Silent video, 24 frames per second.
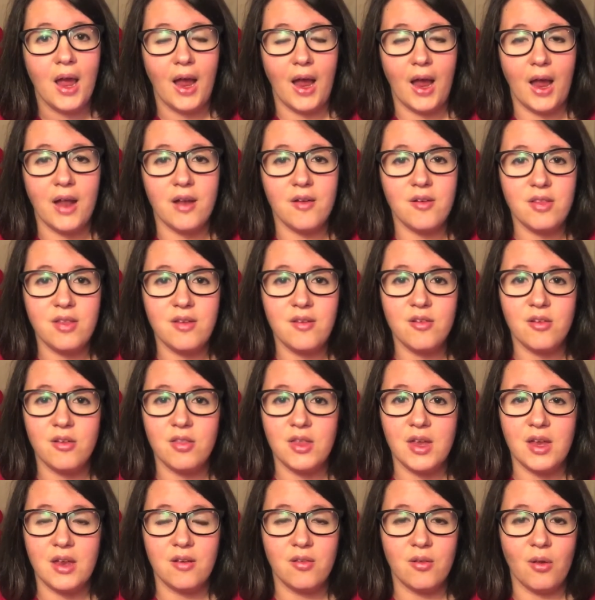And these are
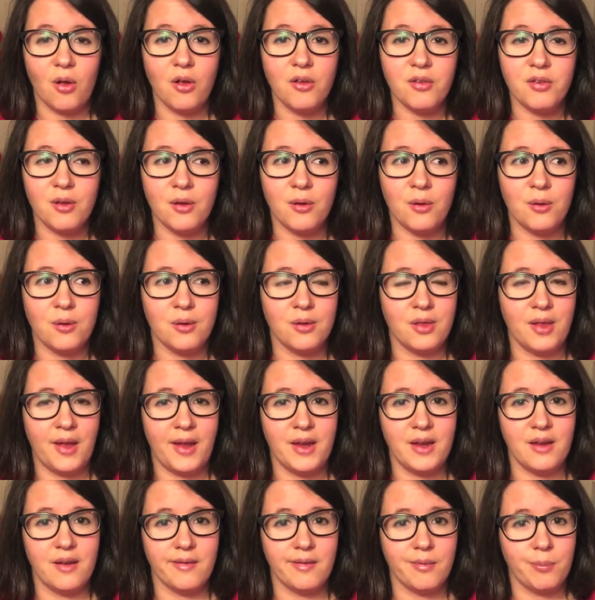things also
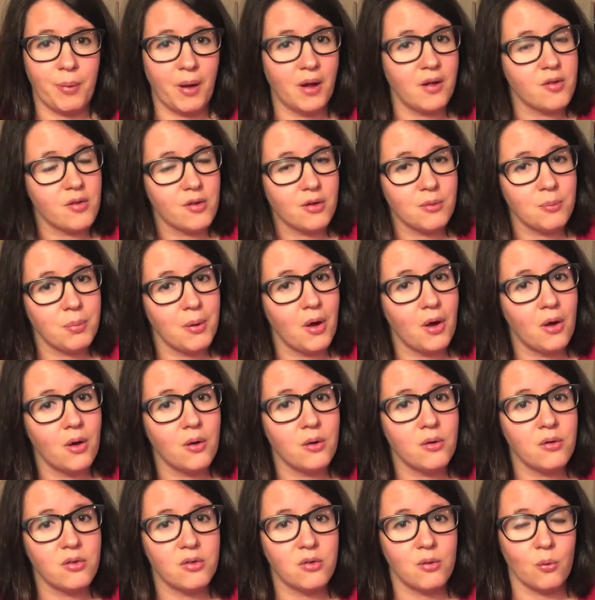like sponsored
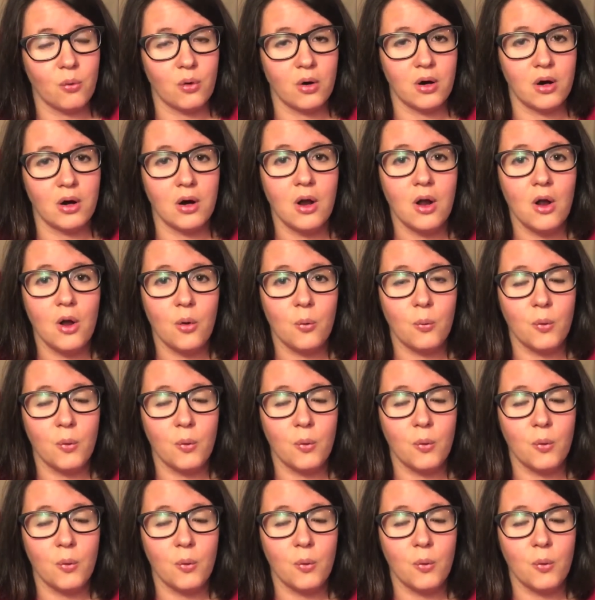posts or